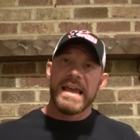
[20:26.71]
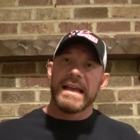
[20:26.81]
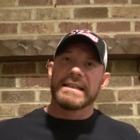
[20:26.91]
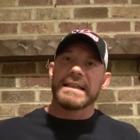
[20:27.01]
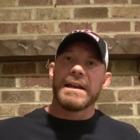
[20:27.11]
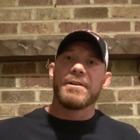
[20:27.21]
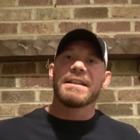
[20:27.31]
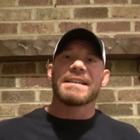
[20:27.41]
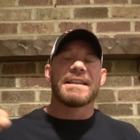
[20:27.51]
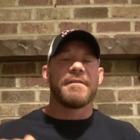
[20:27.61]
It's literally
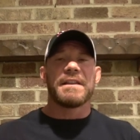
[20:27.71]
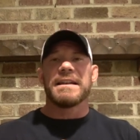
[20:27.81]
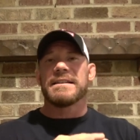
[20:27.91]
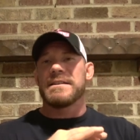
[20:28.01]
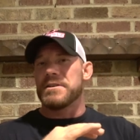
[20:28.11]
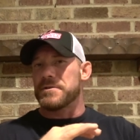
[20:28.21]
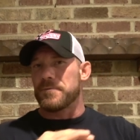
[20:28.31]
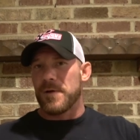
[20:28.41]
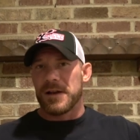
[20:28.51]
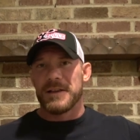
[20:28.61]
just stuff that is just
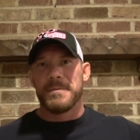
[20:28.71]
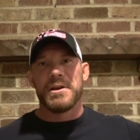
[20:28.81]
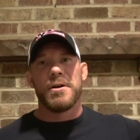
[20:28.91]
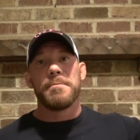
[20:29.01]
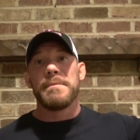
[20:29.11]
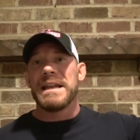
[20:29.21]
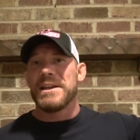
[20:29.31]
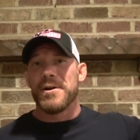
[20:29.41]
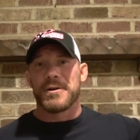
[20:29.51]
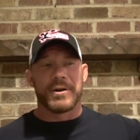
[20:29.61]
run of the mill,
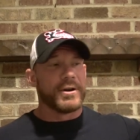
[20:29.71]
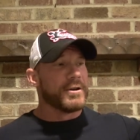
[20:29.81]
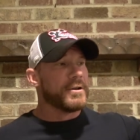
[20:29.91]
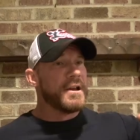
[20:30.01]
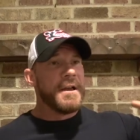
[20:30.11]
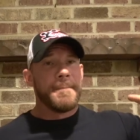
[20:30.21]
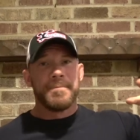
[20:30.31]
mediocre,